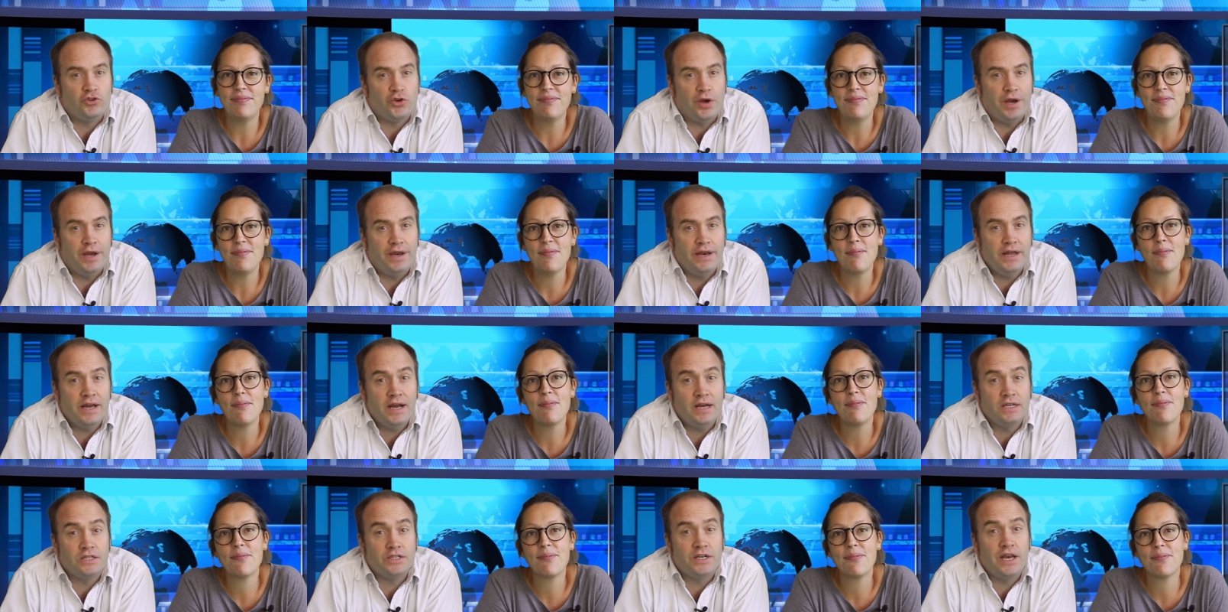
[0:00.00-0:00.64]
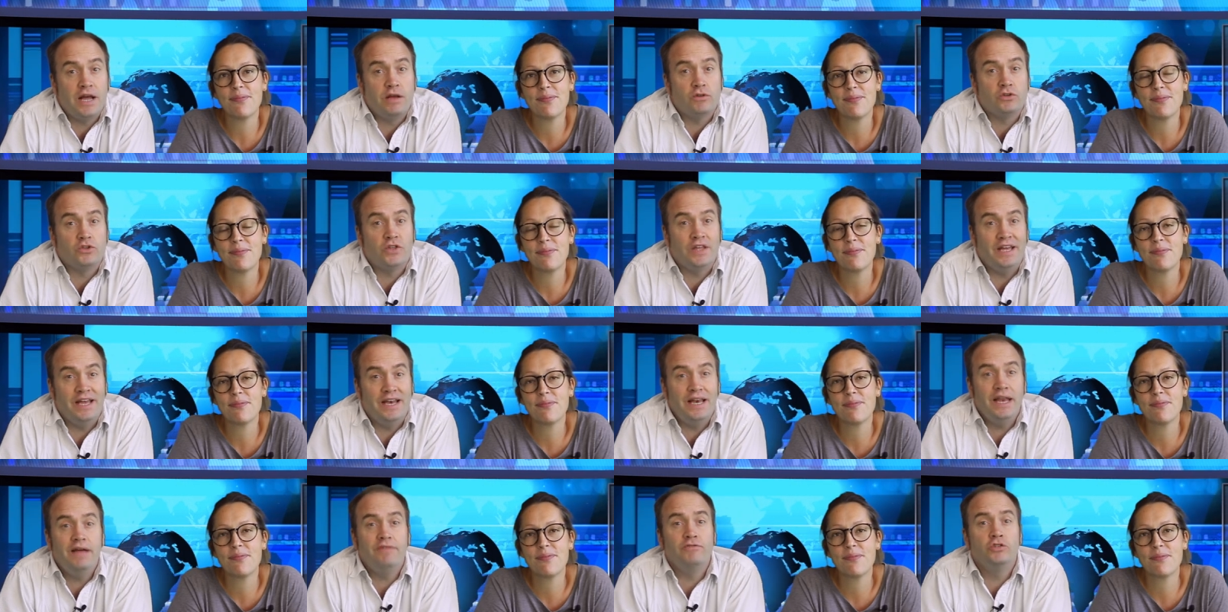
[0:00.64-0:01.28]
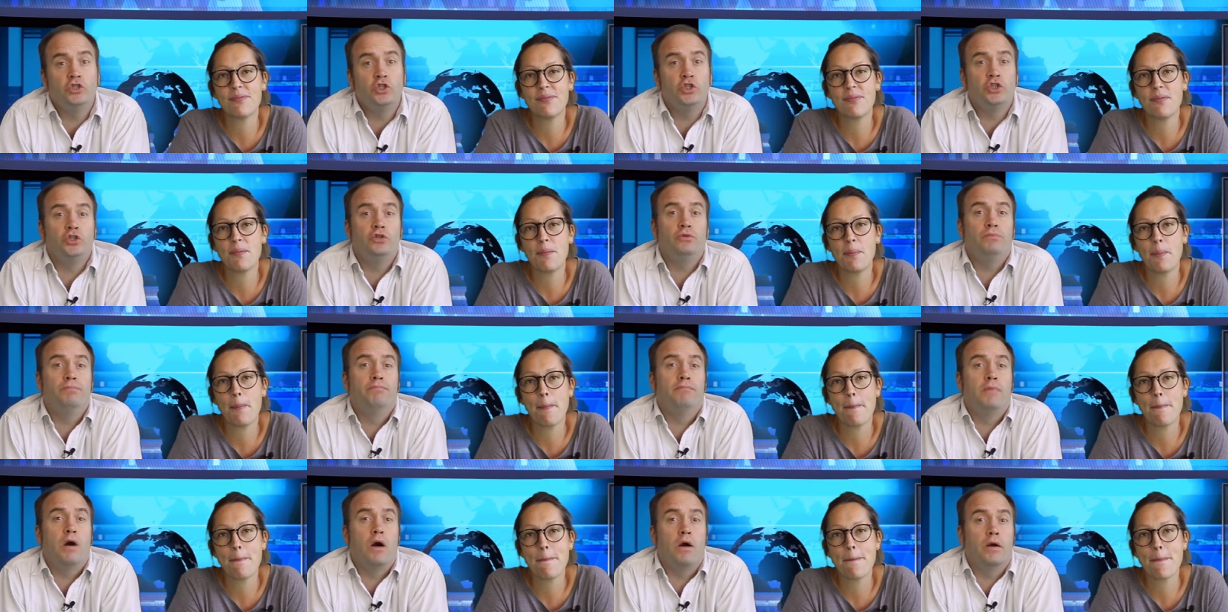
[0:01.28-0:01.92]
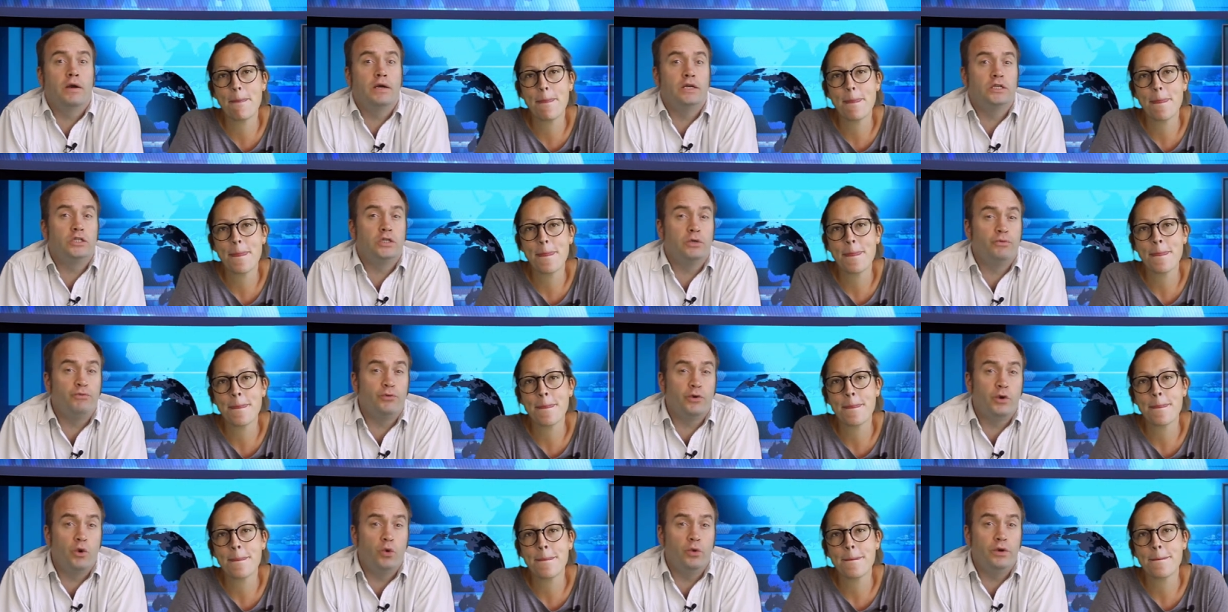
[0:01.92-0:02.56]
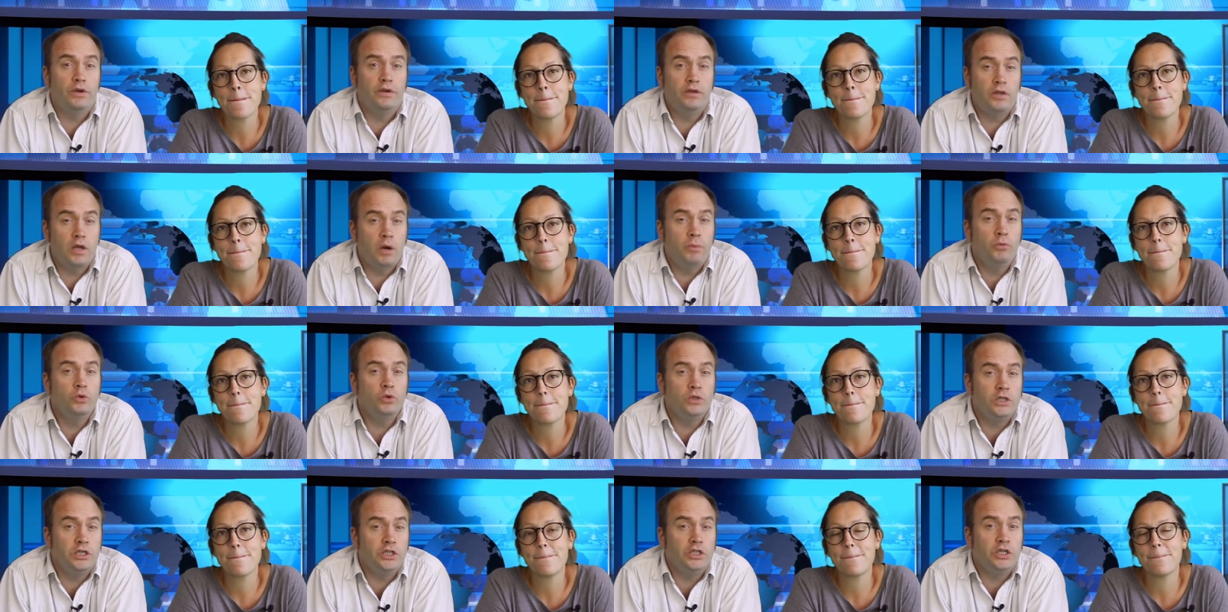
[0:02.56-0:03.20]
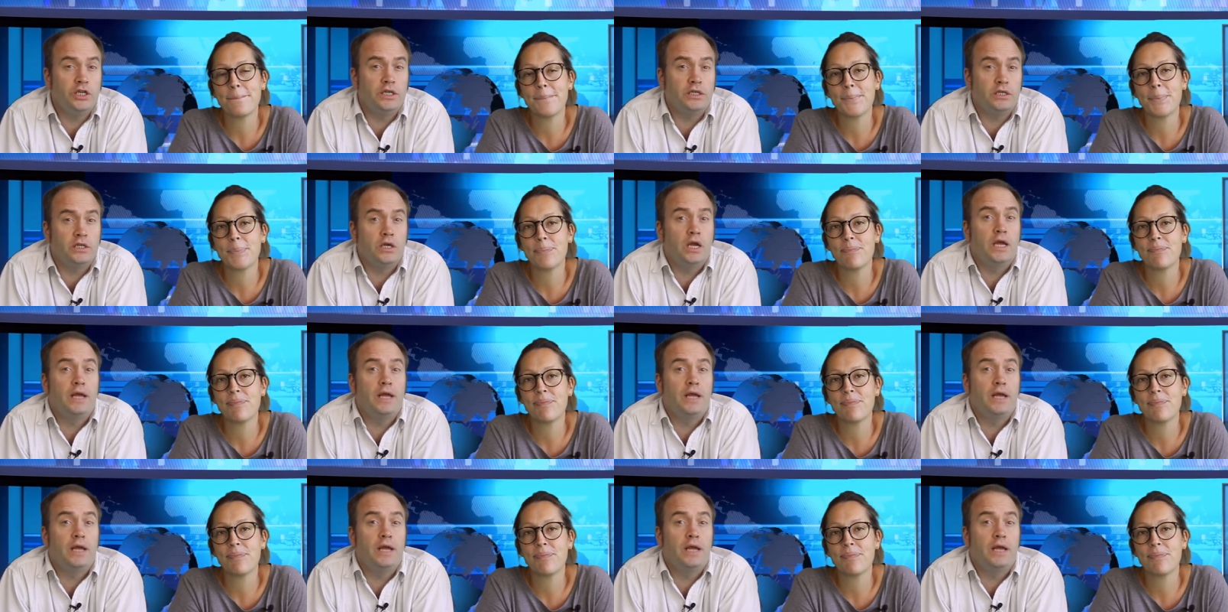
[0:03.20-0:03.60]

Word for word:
Speaker 1: Training has announced that 11 student markets have recorded double digit